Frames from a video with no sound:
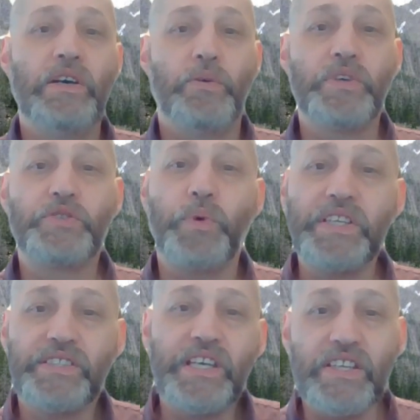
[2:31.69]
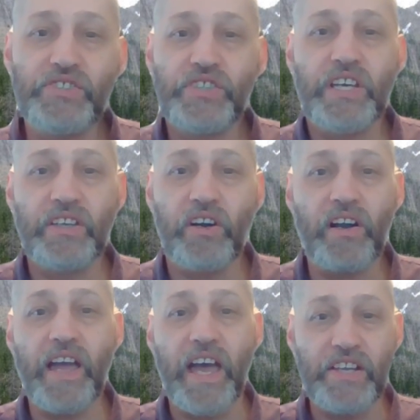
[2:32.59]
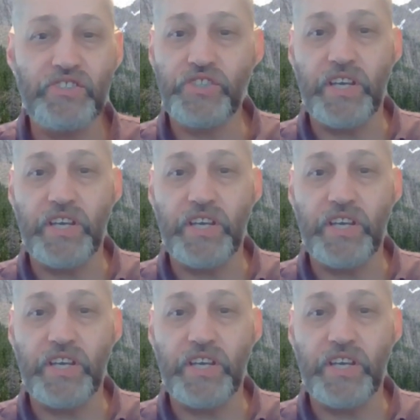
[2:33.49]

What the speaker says: which we teach in our edged